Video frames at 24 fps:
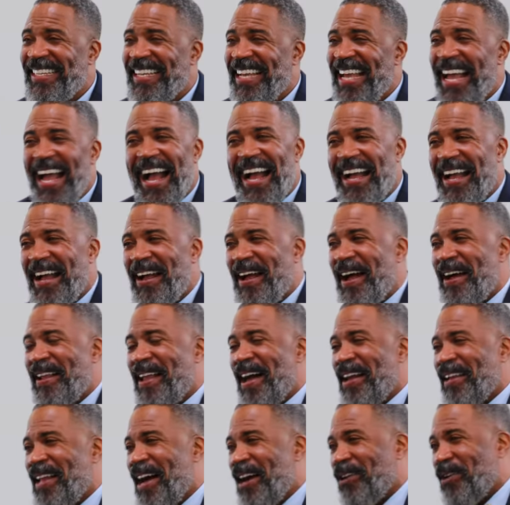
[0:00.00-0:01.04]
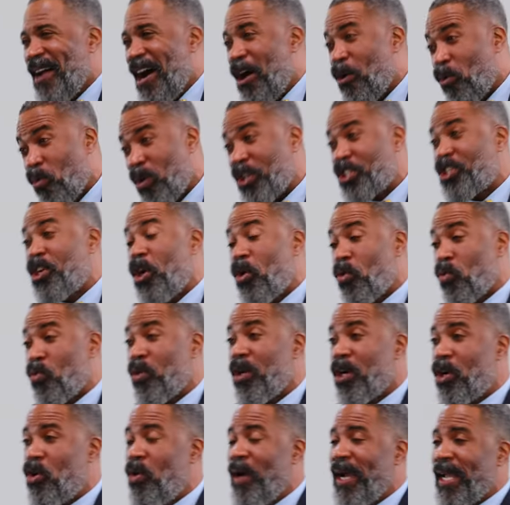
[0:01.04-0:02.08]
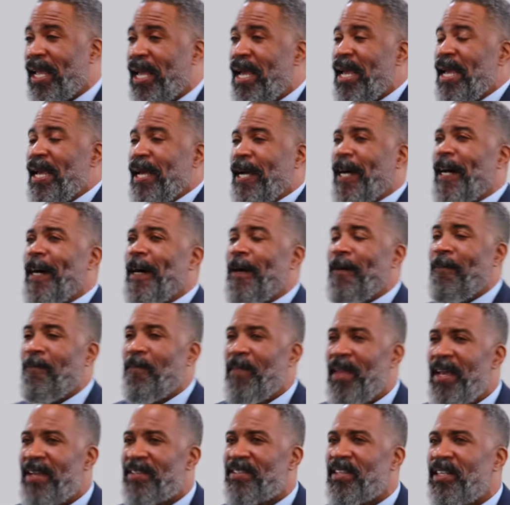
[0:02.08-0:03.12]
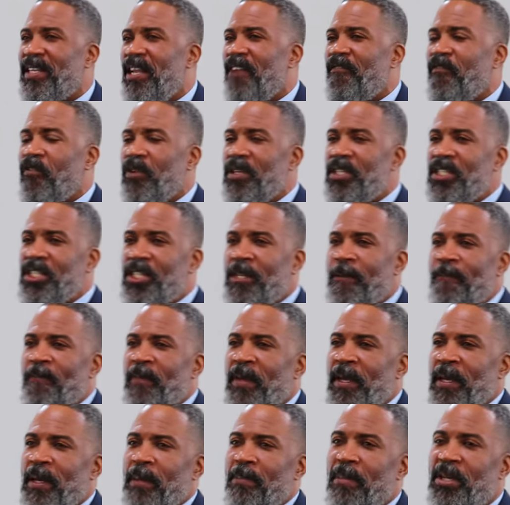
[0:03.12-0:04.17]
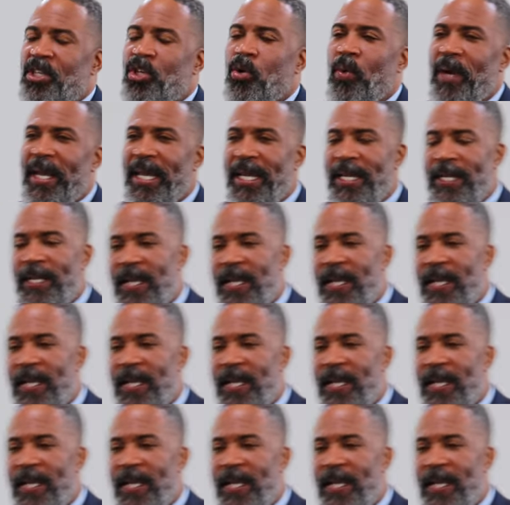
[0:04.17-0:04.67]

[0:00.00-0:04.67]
I'll rush on real quick. It's the difference between